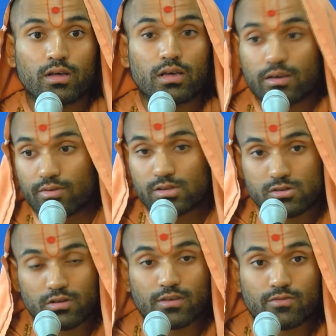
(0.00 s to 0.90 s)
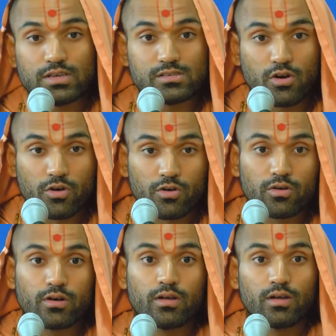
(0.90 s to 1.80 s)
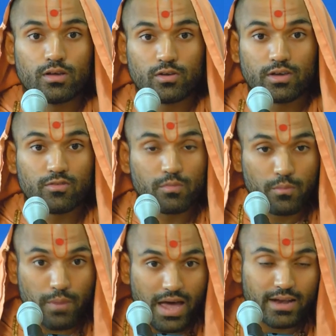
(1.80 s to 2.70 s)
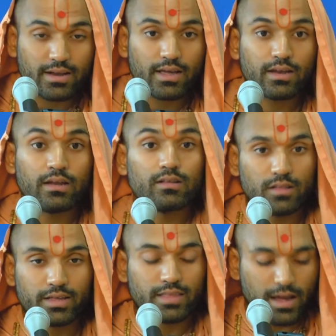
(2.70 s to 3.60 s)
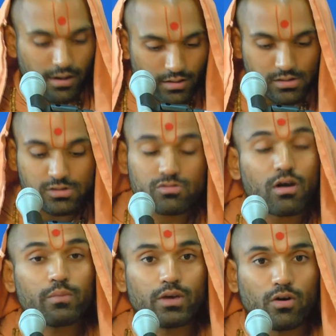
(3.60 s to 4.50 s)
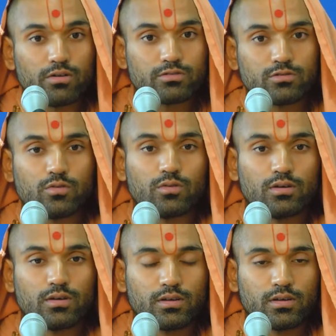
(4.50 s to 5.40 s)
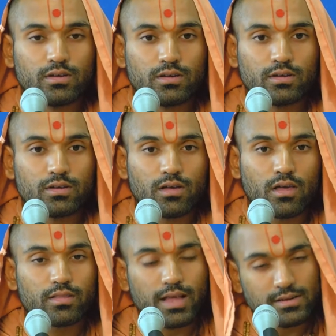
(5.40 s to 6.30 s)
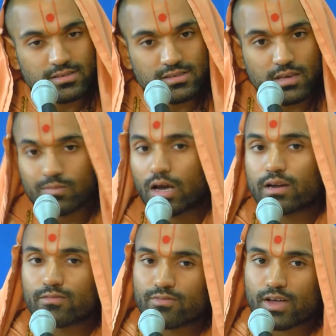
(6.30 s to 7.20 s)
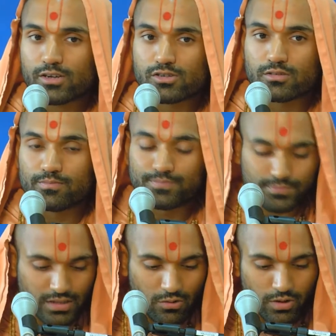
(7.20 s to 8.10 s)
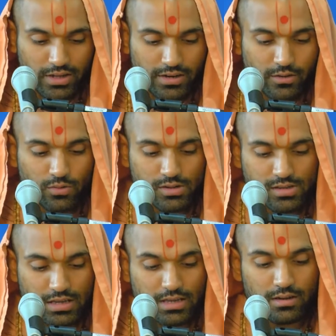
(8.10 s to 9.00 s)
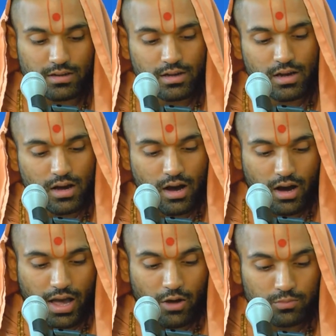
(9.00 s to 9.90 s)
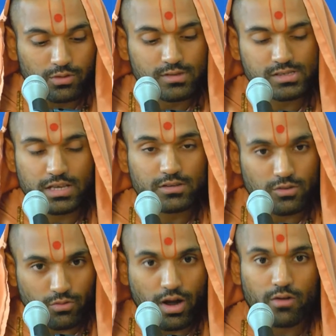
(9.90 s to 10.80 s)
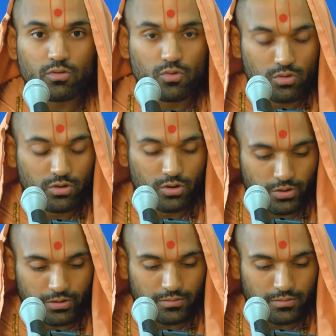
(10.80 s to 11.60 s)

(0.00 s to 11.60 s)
If it's if he's hurt, give him a band-aid, like that. Swami also, in that same kind of fashion, what he did was he helped the saints around who were hurt.